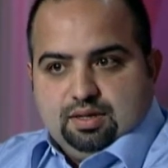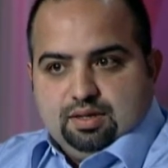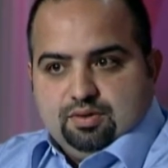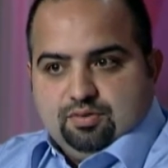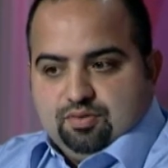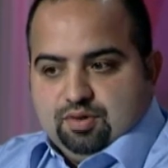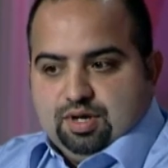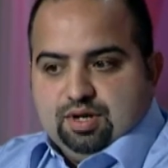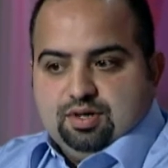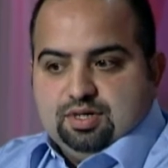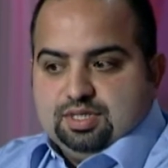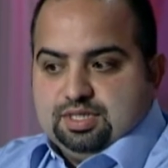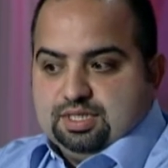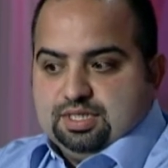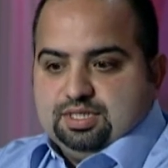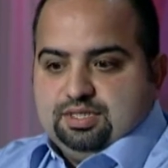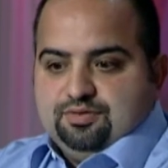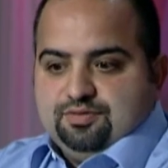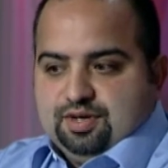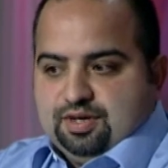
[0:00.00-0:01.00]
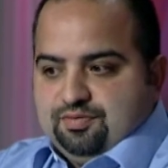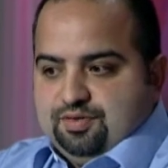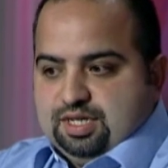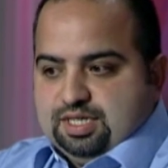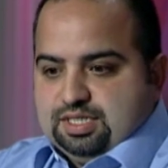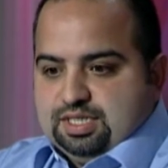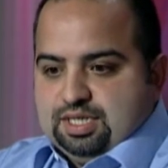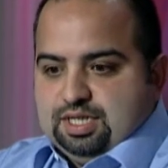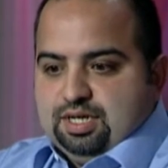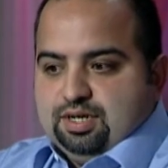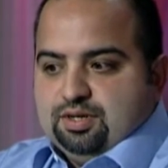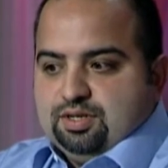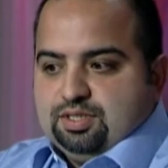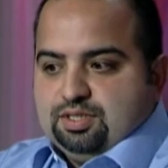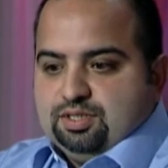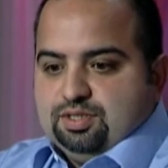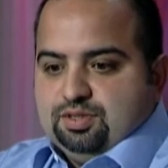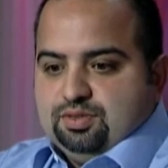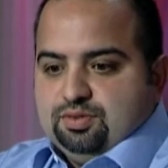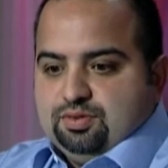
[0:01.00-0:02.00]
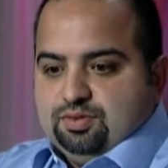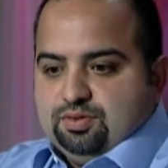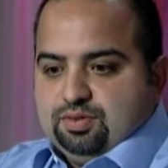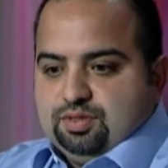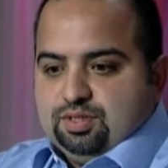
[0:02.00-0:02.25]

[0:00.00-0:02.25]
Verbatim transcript: 365 days a year, to,